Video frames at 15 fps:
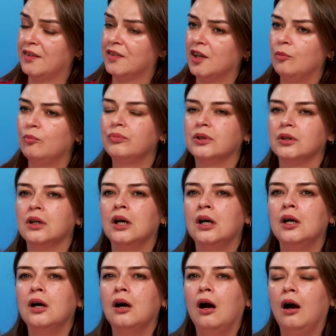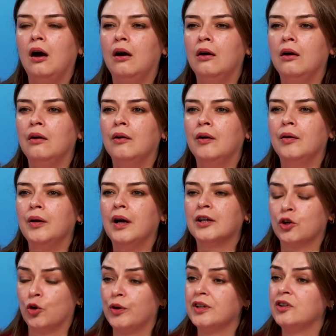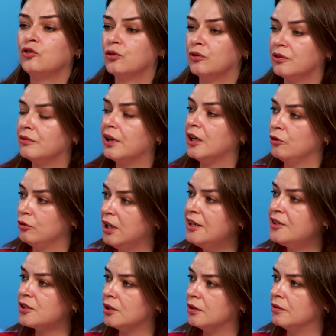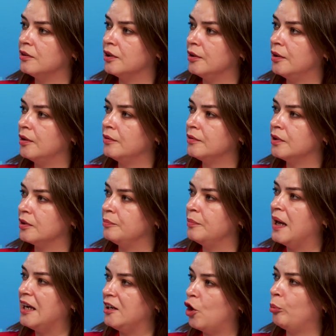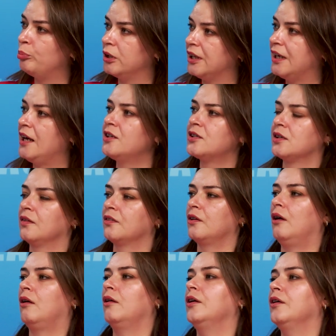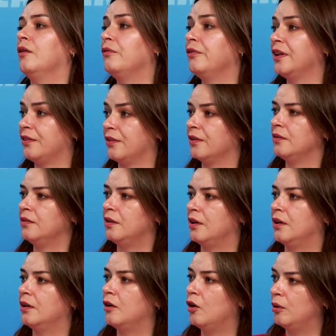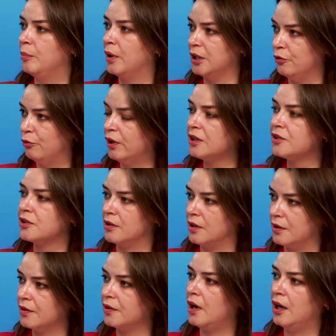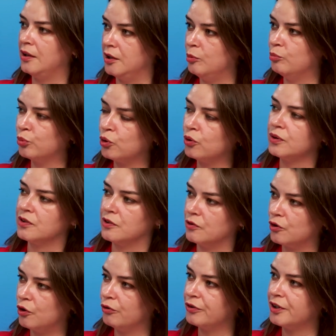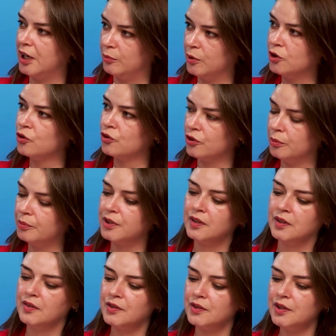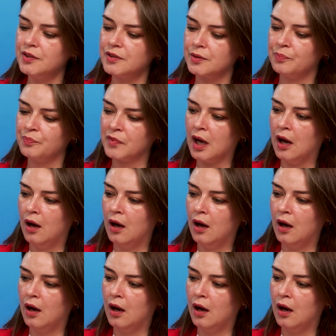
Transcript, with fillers: example, uh, according to the regulation, the, the main obligations are with the manufacturers and importers of chemical substances.